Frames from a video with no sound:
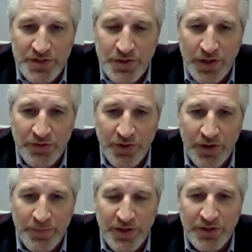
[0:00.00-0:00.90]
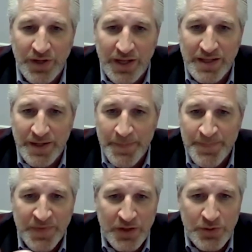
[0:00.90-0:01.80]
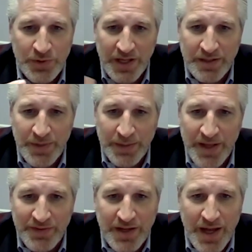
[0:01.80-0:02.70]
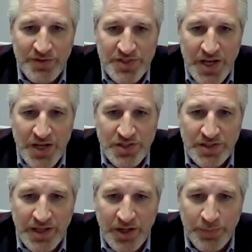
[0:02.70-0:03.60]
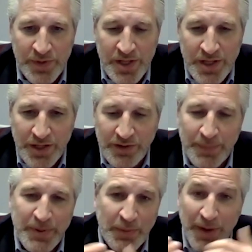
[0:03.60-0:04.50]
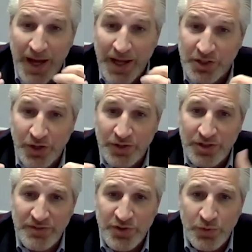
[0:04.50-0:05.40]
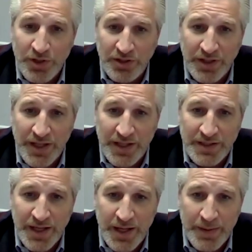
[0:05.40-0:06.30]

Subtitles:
And so I thought it'd be a good idea you and I could maybe have a conversation to help let people behind the curtain, if you will, and